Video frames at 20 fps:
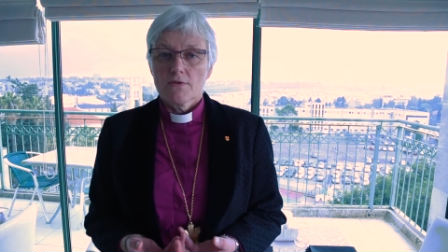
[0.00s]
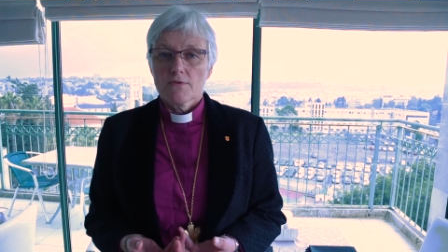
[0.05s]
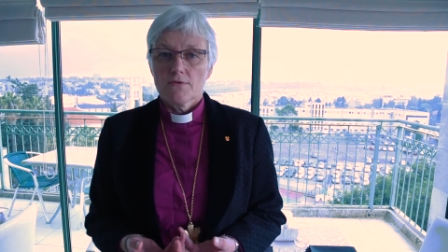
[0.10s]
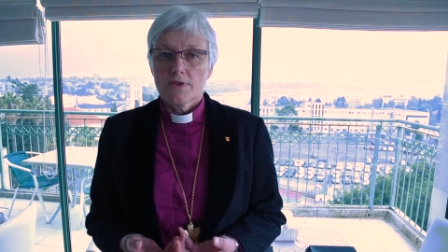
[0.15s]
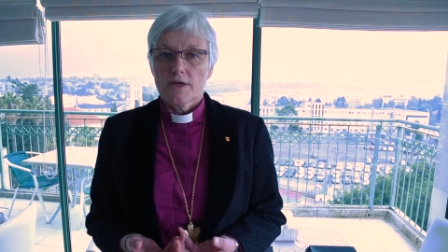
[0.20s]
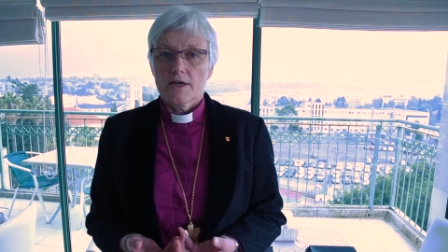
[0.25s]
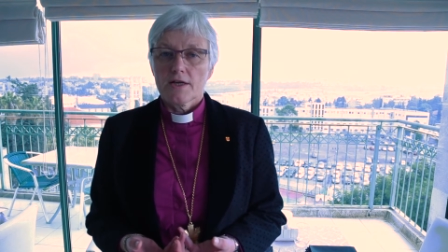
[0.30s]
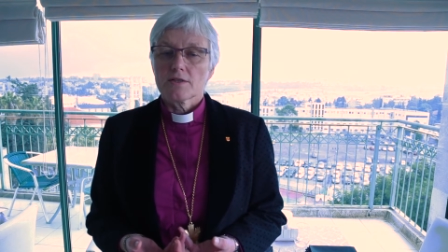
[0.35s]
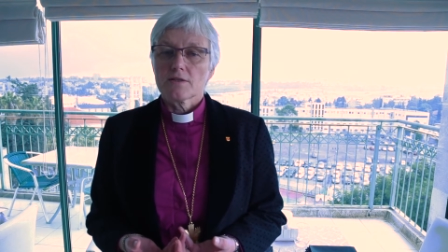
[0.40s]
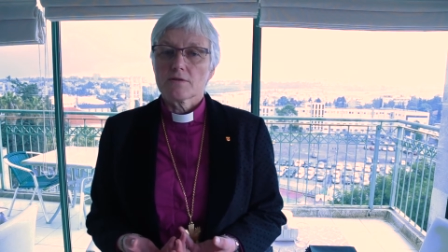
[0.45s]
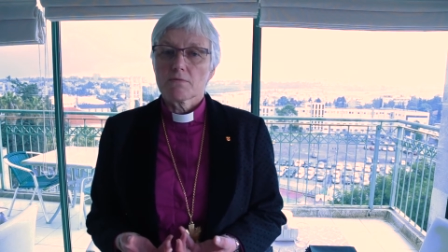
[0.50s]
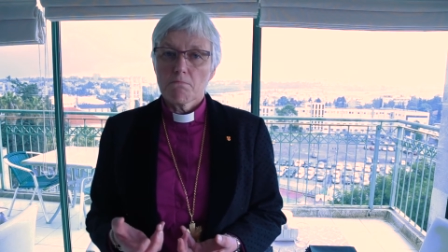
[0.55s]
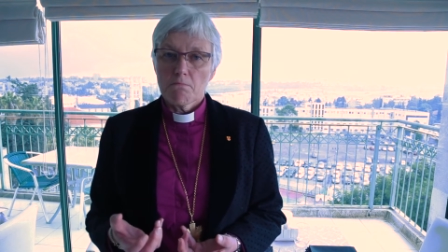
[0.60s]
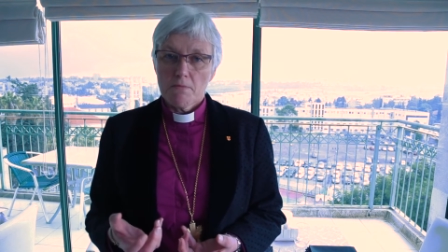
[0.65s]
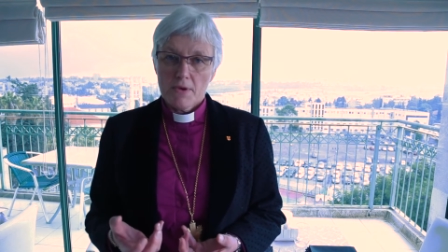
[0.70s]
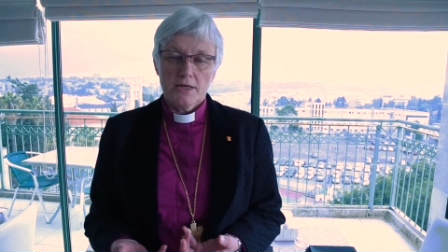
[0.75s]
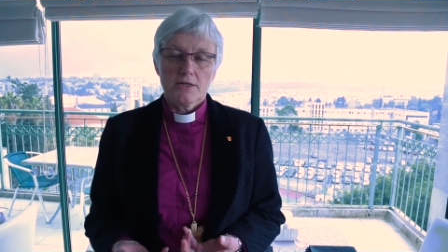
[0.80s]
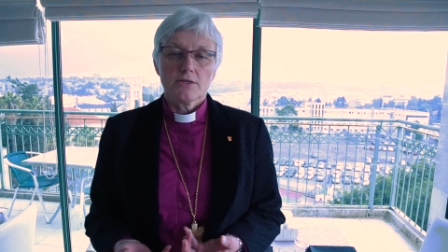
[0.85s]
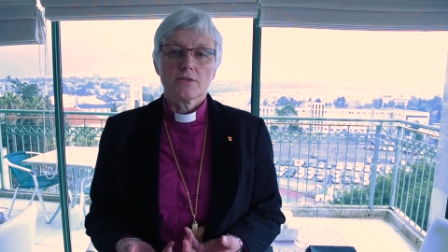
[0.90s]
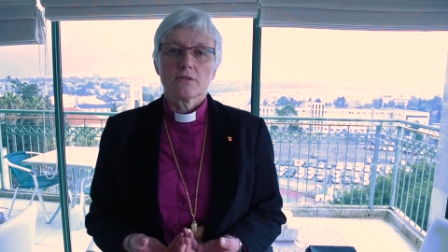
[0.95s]
that
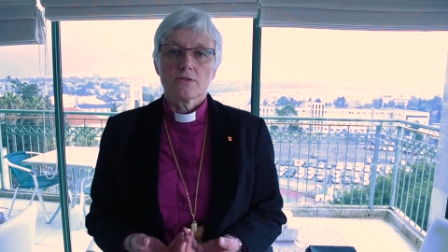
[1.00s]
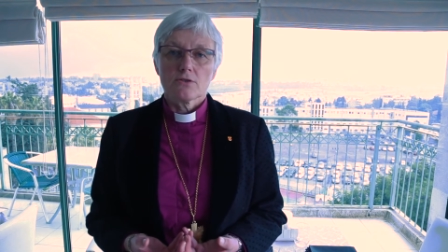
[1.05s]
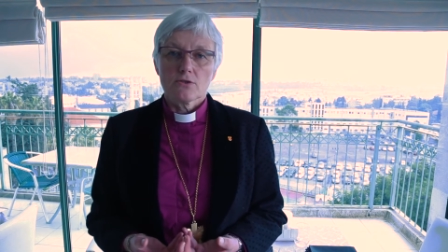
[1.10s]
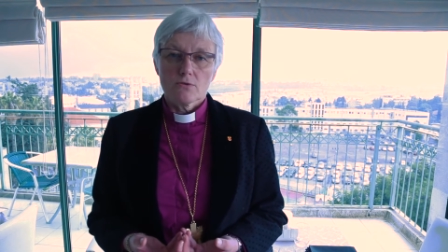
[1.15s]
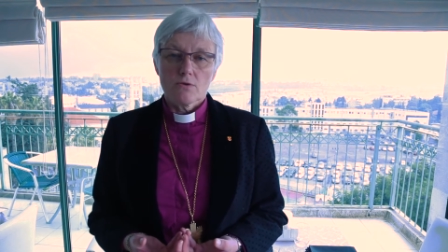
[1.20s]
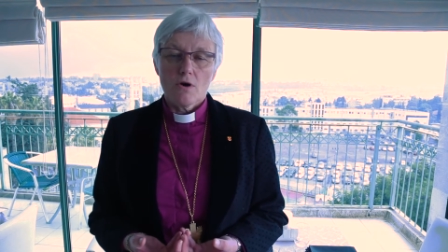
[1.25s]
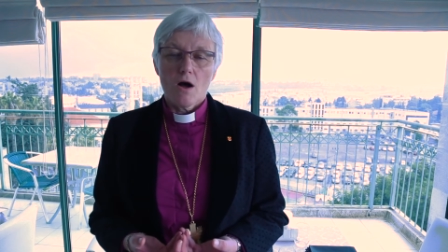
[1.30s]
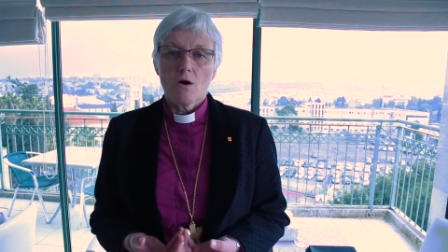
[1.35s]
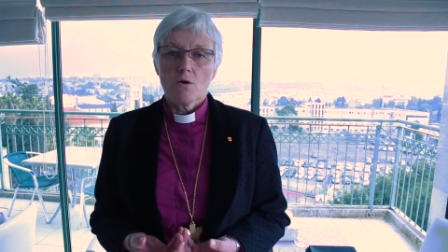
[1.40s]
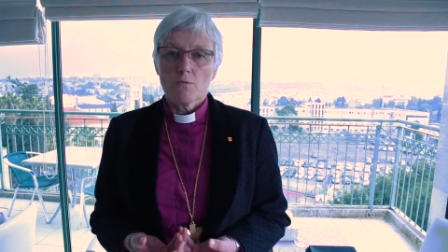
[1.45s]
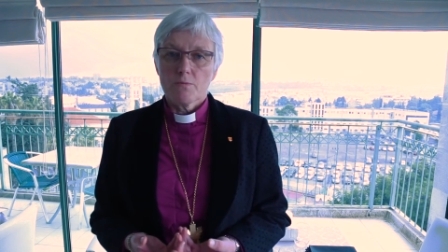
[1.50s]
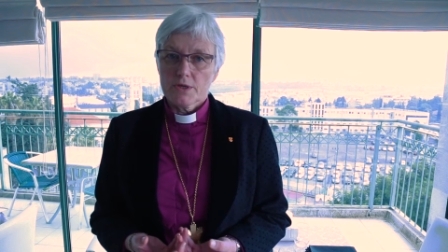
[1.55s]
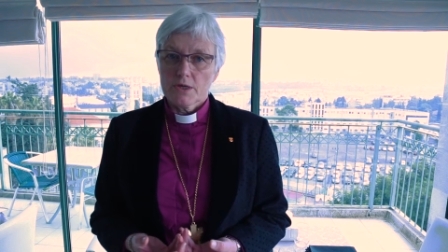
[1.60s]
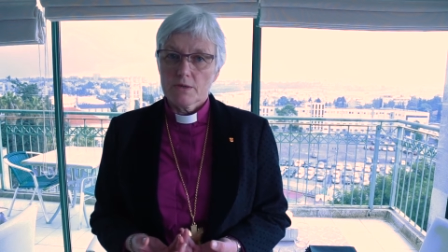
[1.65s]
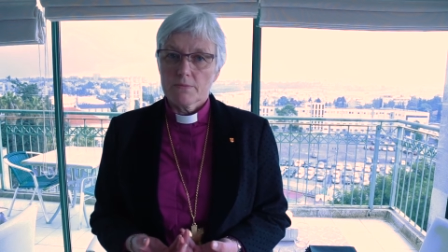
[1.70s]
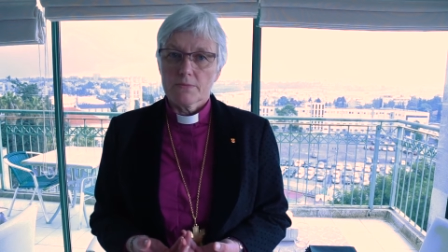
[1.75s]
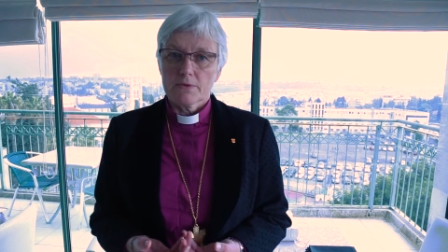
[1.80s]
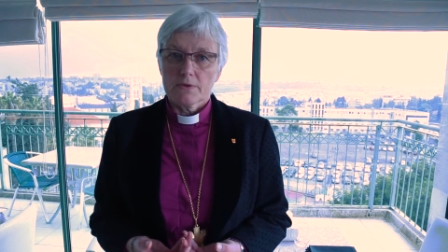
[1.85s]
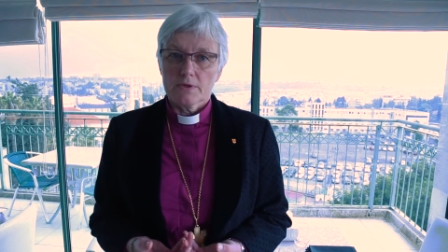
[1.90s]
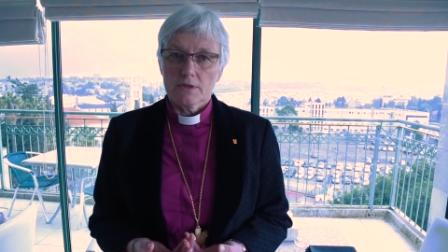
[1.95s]
matter to how
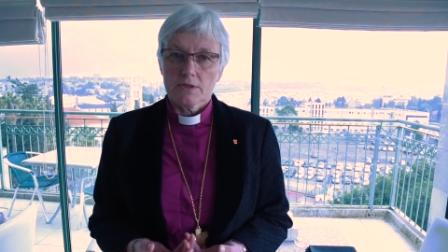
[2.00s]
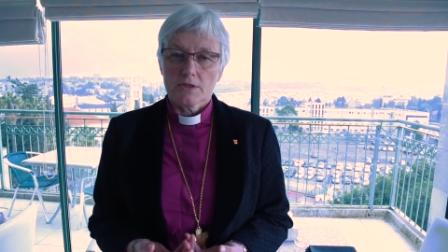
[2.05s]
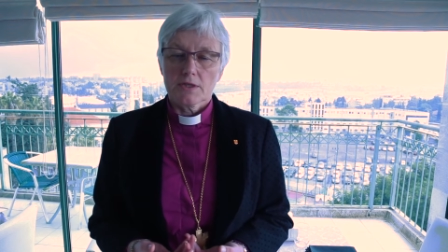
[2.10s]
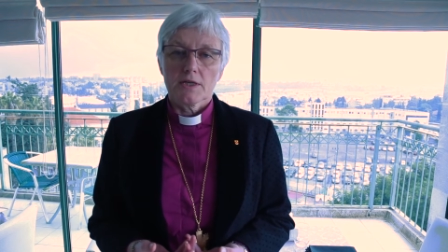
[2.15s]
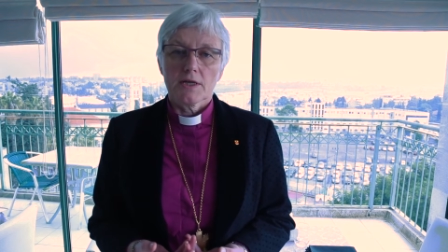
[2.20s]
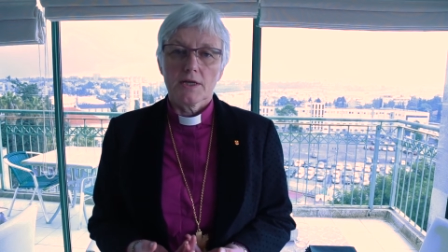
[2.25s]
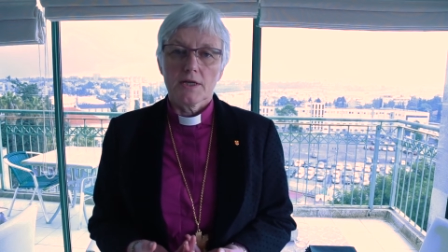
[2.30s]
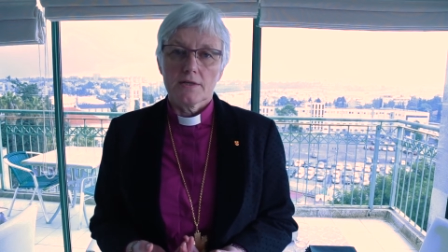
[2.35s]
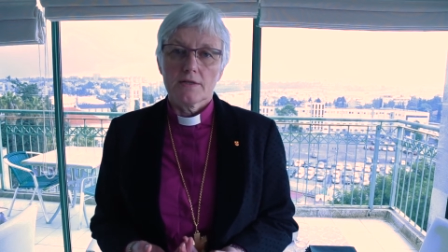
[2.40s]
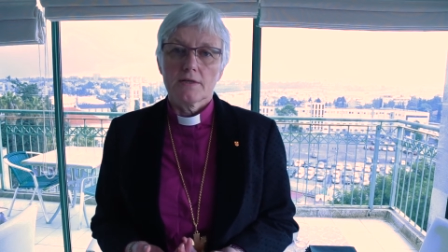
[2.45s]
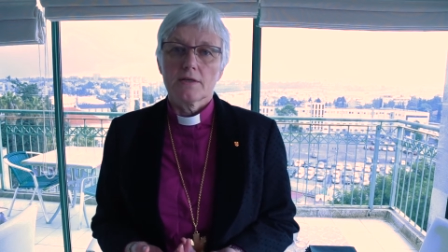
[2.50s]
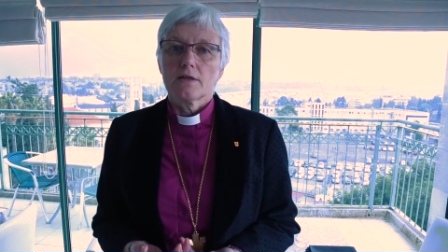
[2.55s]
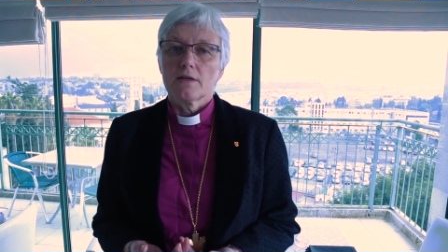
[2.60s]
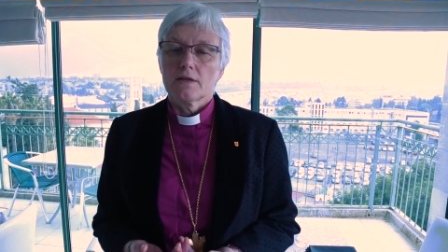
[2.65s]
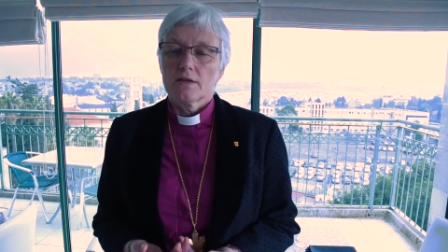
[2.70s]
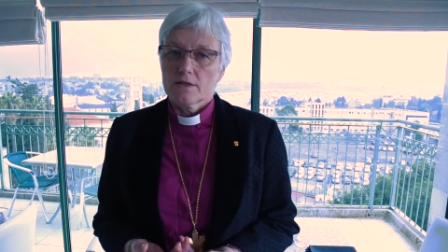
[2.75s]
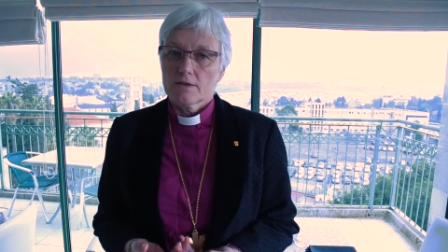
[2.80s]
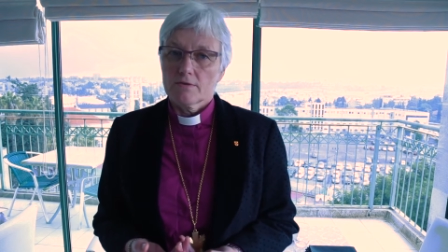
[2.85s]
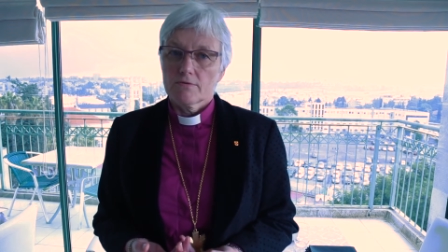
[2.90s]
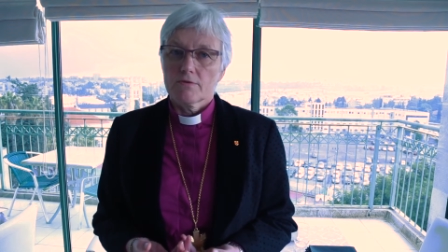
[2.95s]
people can
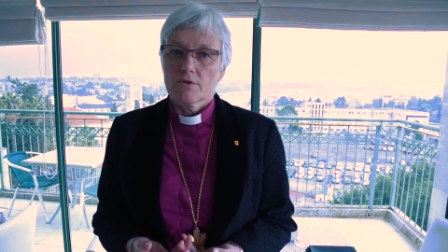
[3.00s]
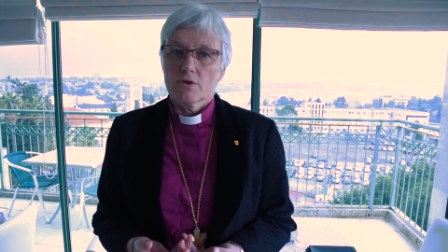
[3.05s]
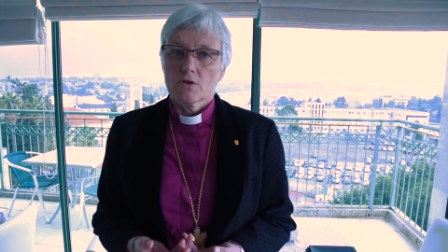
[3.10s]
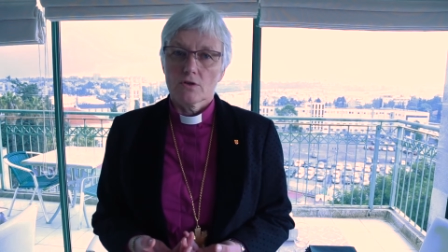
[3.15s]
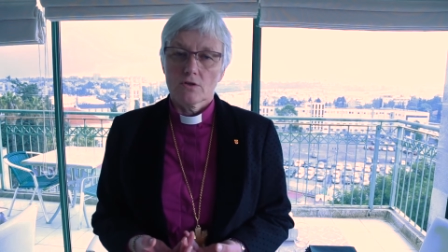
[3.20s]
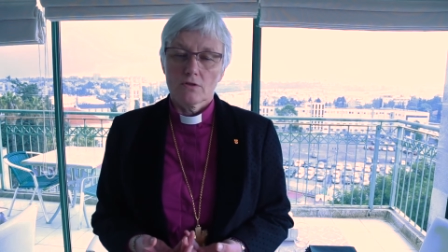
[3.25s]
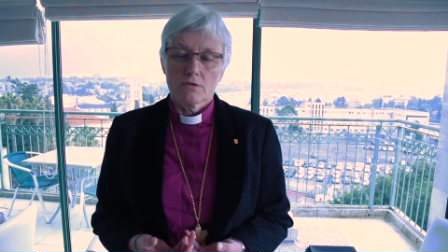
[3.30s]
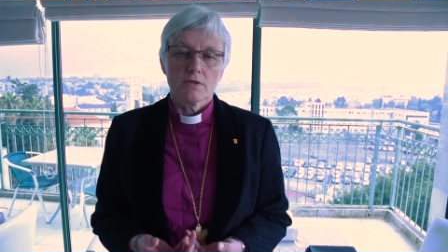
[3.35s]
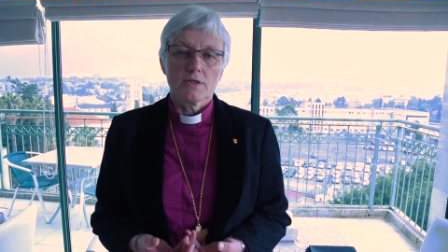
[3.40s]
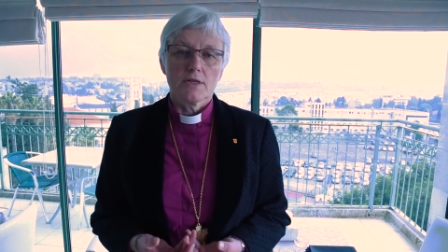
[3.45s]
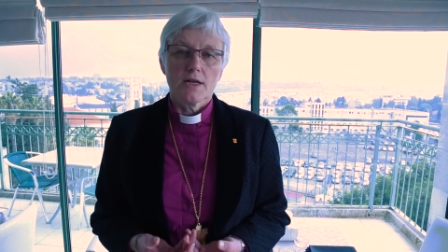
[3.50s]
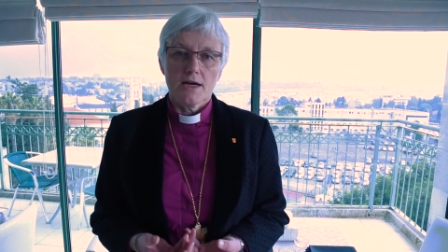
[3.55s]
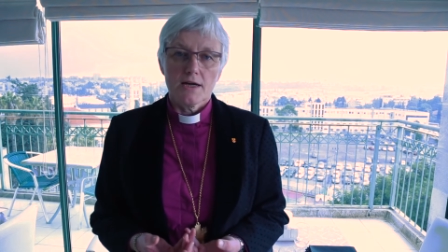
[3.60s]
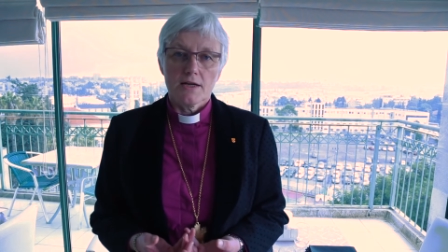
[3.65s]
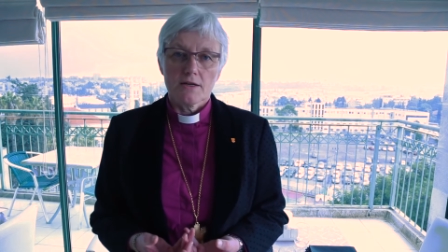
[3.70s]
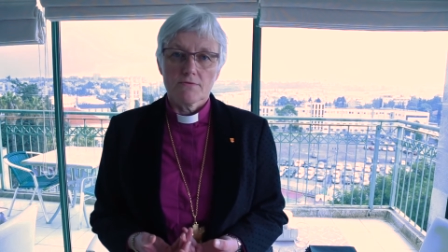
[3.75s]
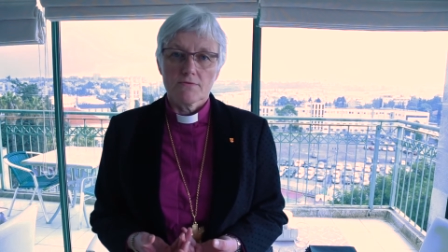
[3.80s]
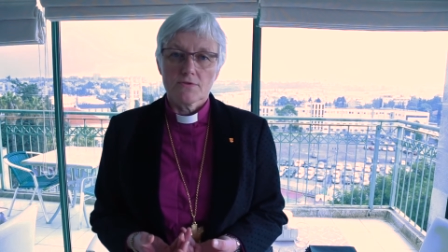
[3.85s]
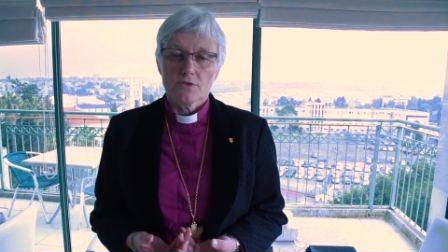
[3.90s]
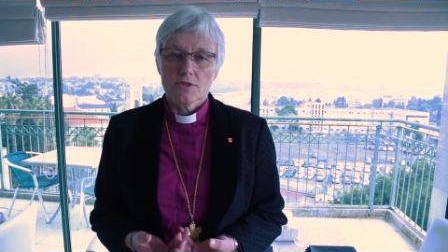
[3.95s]
live good
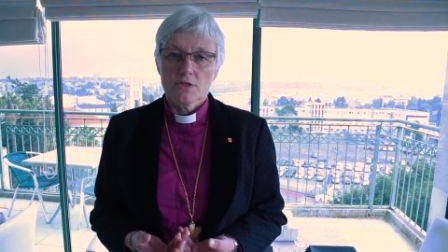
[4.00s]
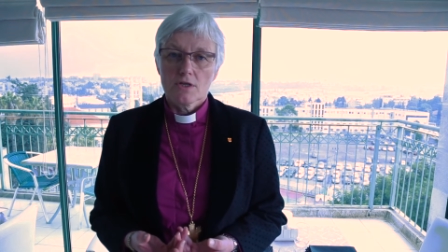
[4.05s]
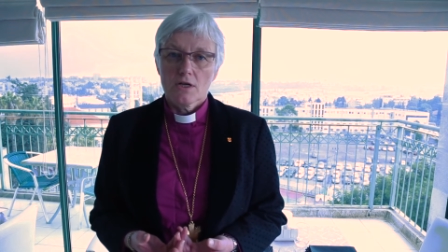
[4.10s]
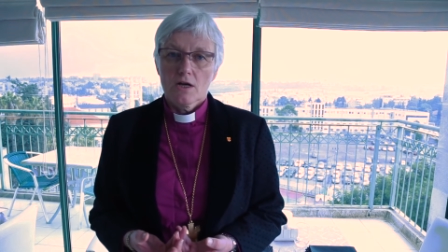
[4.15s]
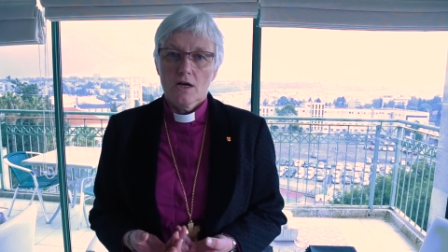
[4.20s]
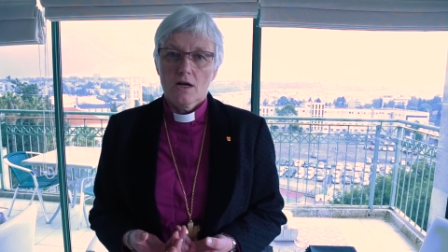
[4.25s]
lives.